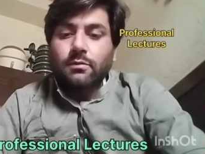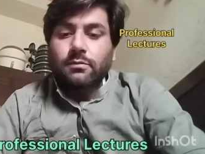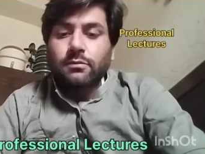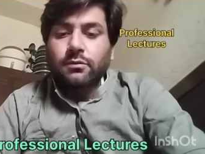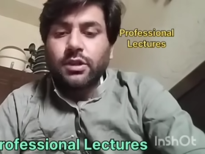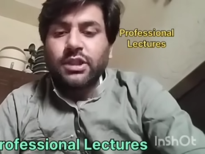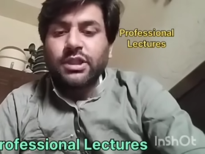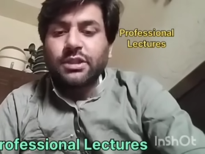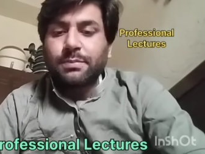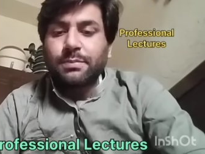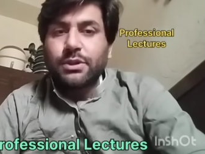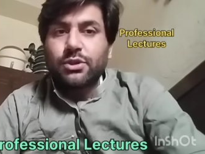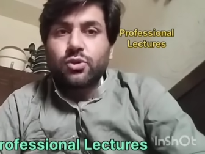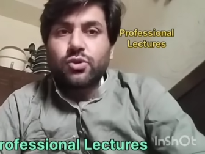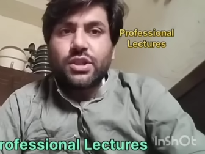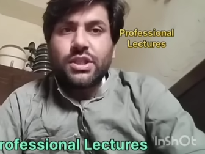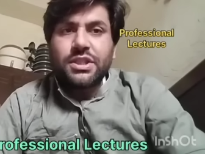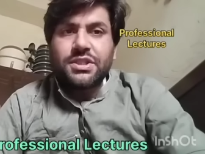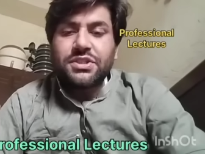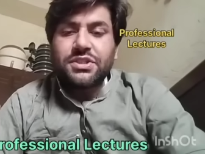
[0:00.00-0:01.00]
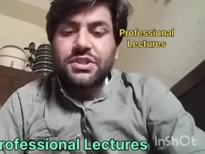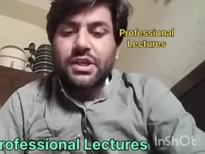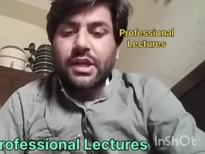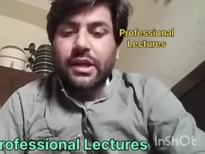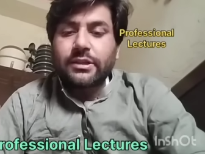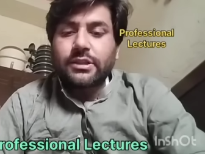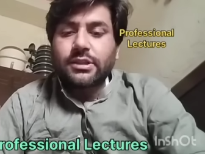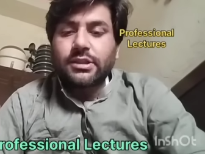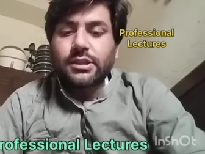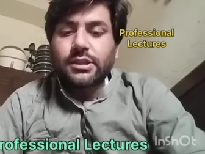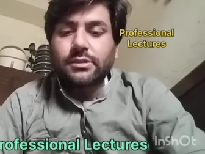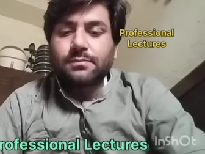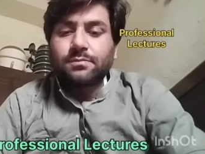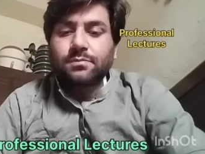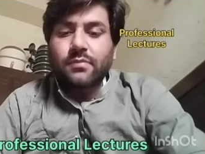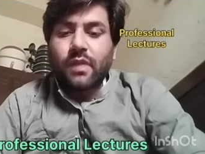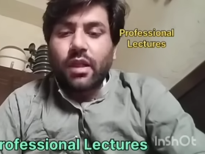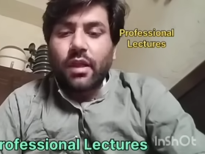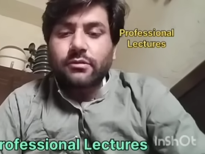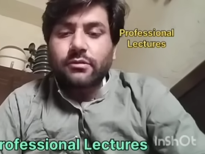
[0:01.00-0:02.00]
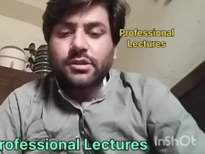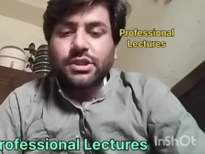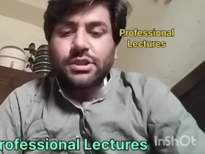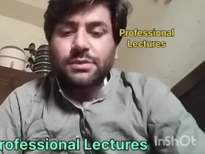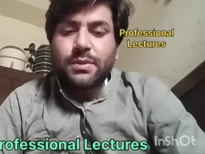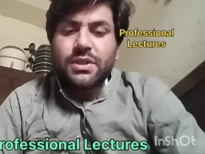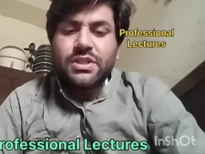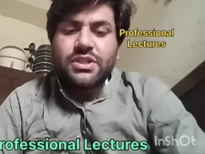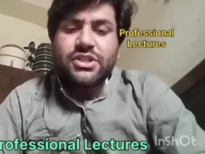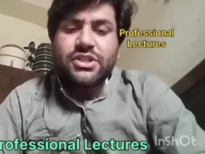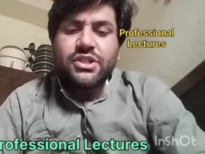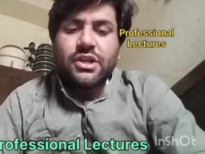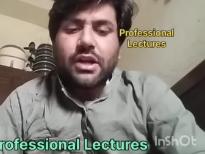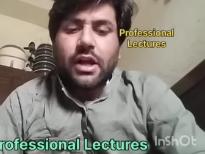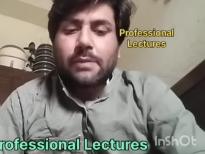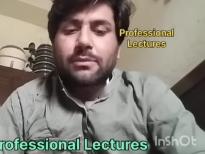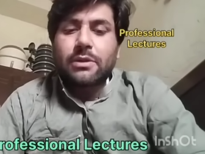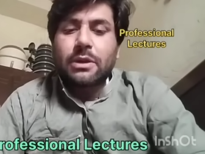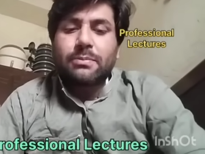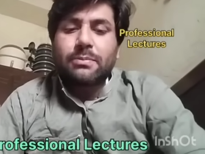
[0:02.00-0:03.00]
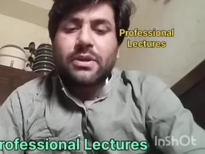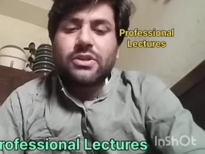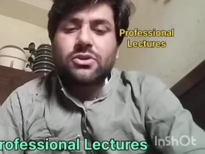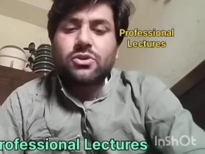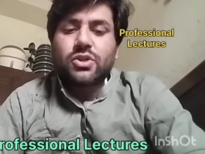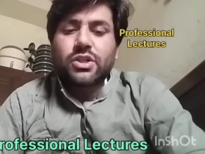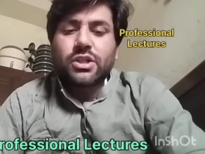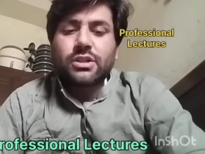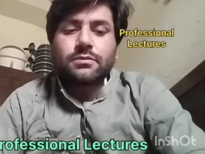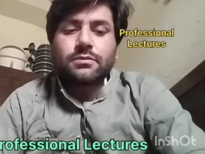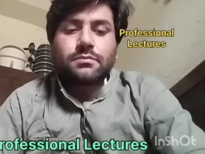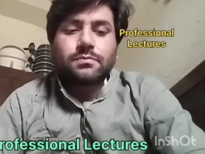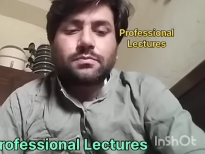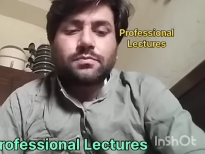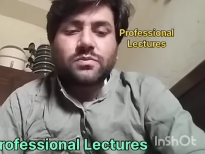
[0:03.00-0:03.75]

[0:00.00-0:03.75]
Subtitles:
While the pathogenicity is the capacity of the pathogen